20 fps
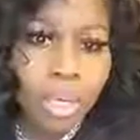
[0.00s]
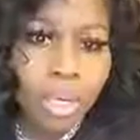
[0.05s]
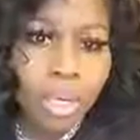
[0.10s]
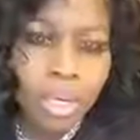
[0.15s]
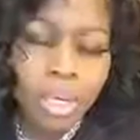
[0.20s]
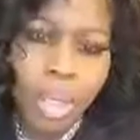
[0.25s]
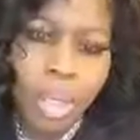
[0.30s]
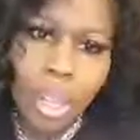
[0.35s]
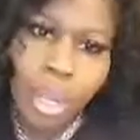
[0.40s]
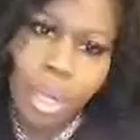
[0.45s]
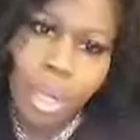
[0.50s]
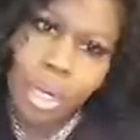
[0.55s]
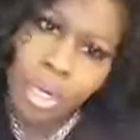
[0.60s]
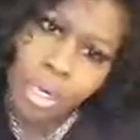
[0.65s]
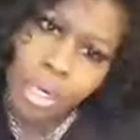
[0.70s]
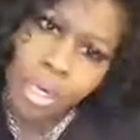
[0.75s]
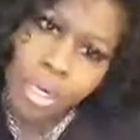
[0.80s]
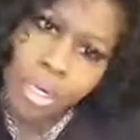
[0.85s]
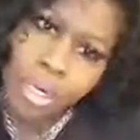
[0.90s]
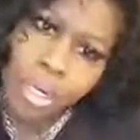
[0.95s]
than
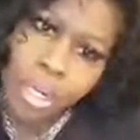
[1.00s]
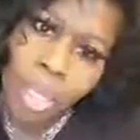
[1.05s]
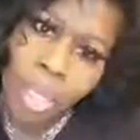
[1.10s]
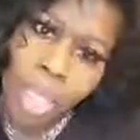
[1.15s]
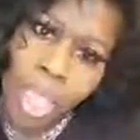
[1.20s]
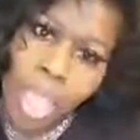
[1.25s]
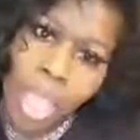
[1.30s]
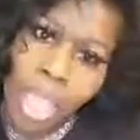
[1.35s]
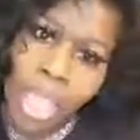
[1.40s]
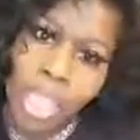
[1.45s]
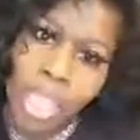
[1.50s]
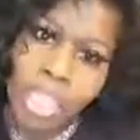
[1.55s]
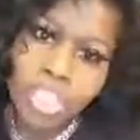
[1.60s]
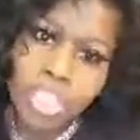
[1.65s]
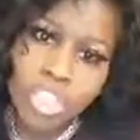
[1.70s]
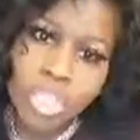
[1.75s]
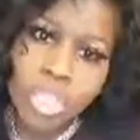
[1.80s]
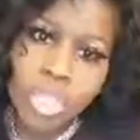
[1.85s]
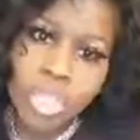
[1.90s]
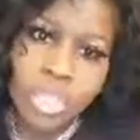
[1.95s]
her,
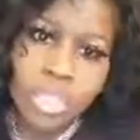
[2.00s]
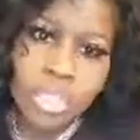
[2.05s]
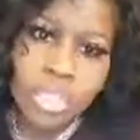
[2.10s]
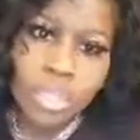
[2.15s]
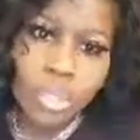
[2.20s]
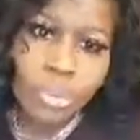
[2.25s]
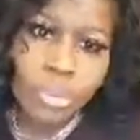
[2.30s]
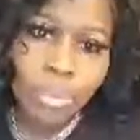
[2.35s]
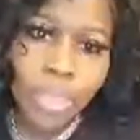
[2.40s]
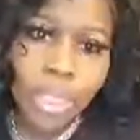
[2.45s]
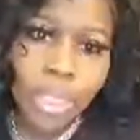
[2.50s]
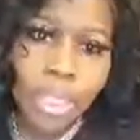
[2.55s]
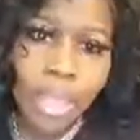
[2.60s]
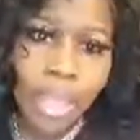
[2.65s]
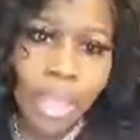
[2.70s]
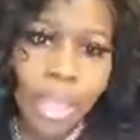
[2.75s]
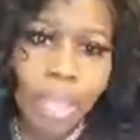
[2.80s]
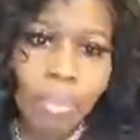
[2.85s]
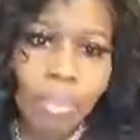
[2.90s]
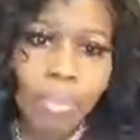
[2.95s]
and she gets the
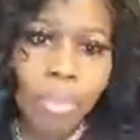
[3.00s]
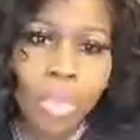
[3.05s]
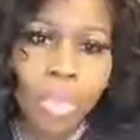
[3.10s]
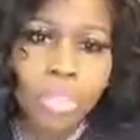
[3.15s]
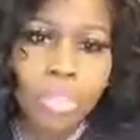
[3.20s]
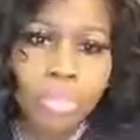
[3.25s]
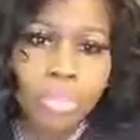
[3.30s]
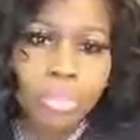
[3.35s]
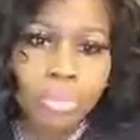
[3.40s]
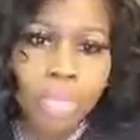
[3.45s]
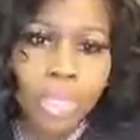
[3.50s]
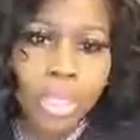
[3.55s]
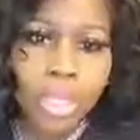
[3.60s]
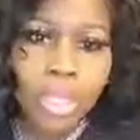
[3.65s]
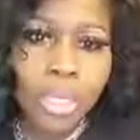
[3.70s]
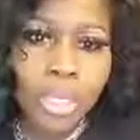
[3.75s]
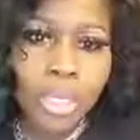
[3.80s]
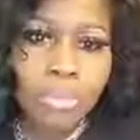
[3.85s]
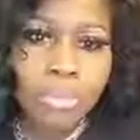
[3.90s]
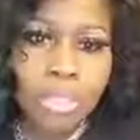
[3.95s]
green-eyed
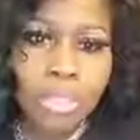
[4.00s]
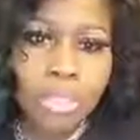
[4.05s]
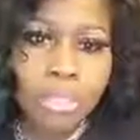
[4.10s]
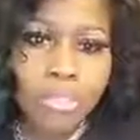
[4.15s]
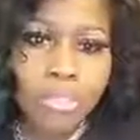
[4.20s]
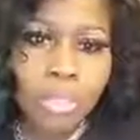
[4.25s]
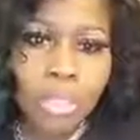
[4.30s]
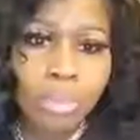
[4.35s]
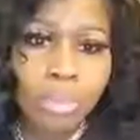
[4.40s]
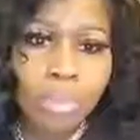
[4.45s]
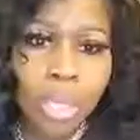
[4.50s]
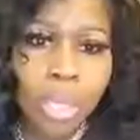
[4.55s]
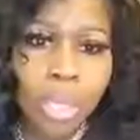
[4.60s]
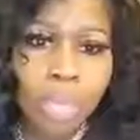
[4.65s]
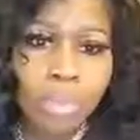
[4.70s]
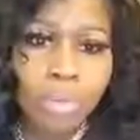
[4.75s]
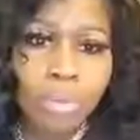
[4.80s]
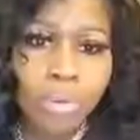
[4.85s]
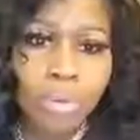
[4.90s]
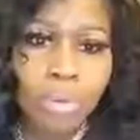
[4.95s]
monster when it comes to
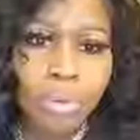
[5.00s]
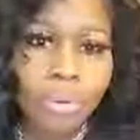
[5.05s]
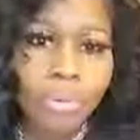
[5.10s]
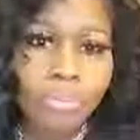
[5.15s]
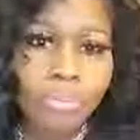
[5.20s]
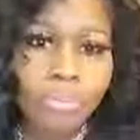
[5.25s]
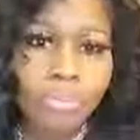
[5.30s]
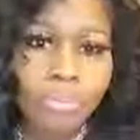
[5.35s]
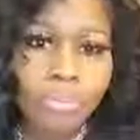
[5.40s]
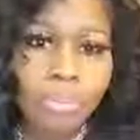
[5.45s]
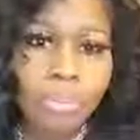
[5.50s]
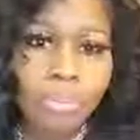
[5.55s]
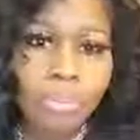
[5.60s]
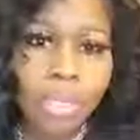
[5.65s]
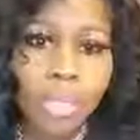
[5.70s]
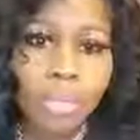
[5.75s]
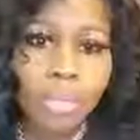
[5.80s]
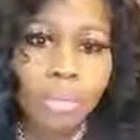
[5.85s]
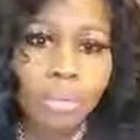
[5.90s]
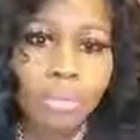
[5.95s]
me with other
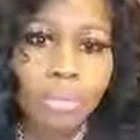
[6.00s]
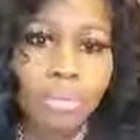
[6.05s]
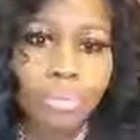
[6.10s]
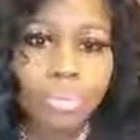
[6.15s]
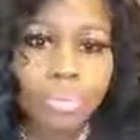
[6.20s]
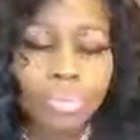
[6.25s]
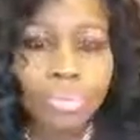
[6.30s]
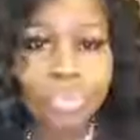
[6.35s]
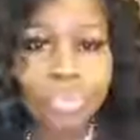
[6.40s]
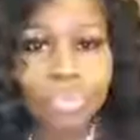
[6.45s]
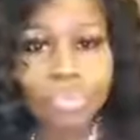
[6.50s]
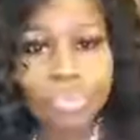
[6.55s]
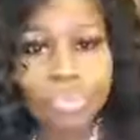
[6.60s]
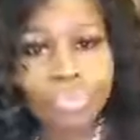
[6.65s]
females.